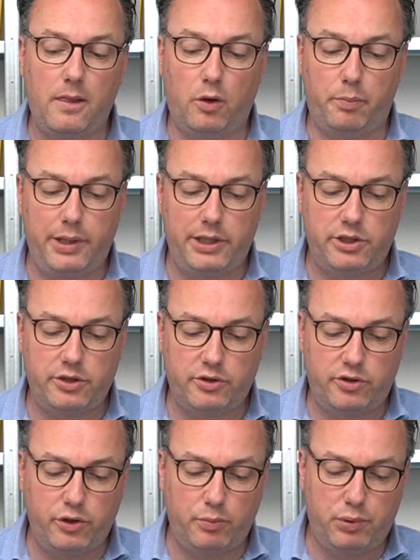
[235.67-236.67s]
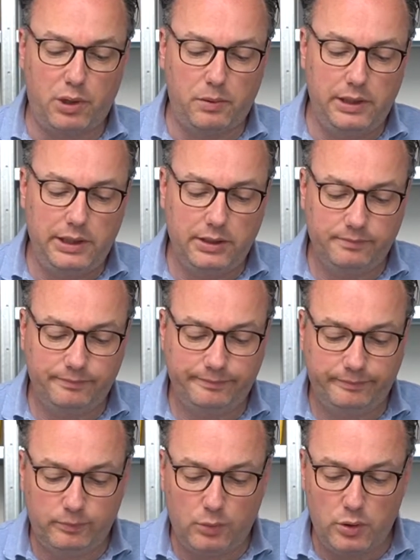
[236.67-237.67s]
On pictures you probably
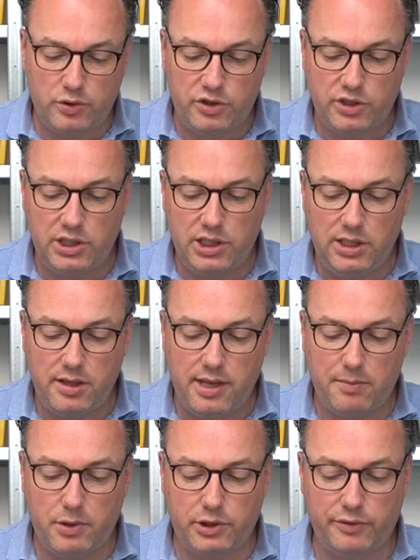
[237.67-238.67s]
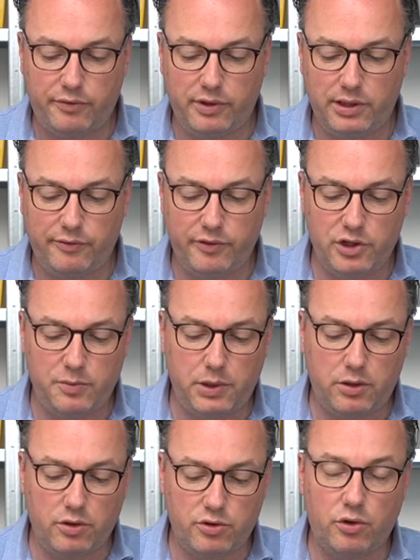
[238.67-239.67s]
won't see that much of a difference,
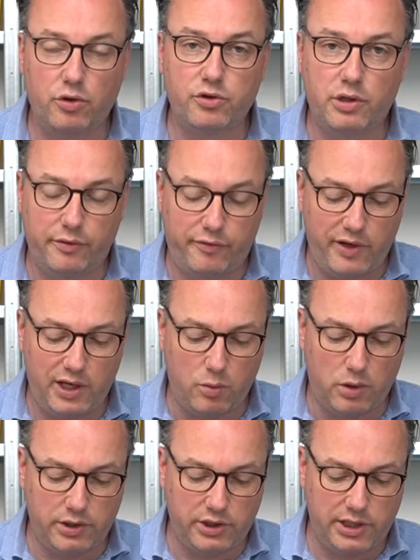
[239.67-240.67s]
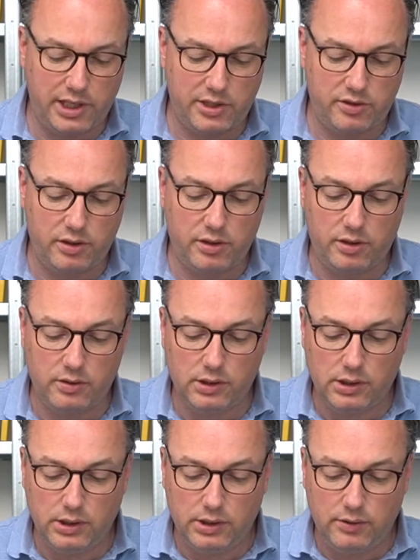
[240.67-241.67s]
because also the fake watch has the
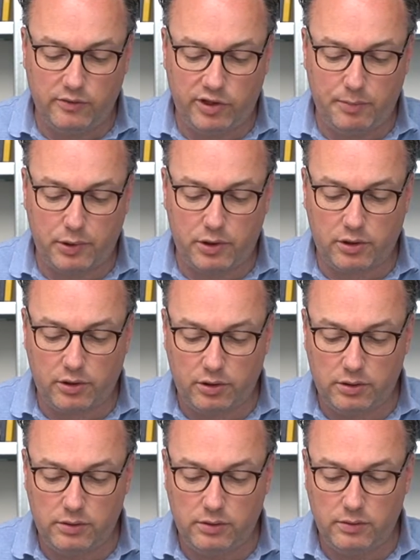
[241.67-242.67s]
typical